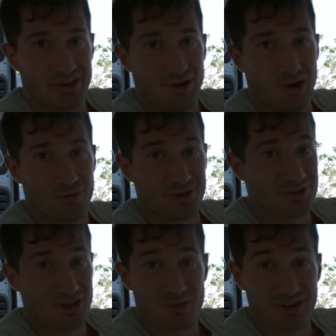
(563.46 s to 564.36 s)
Hopefully
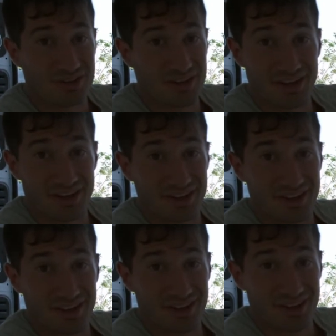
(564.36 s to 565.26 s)
somewhere in the
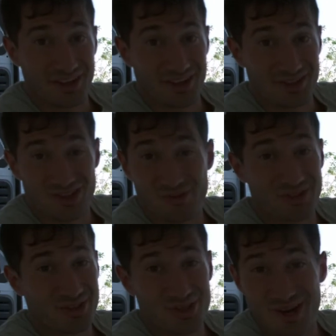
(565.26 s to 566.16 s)

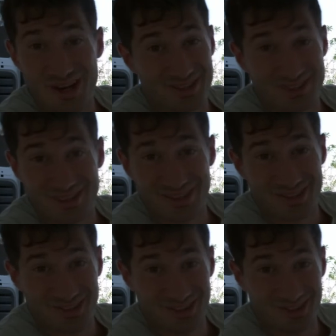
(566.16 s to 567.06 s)
US.
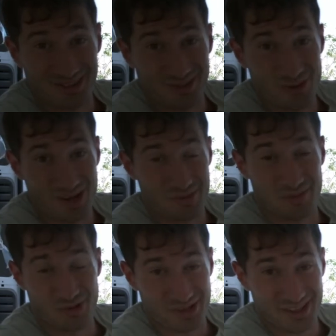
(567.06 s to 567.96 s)
Wake up in the
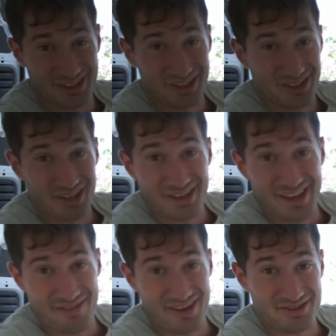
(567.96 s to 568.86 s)
morning,
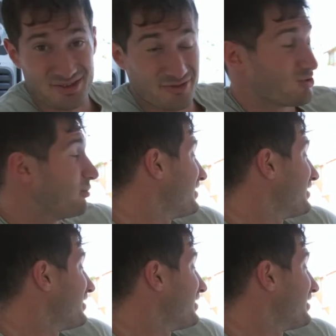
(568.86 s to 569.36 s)
have that as your view, will be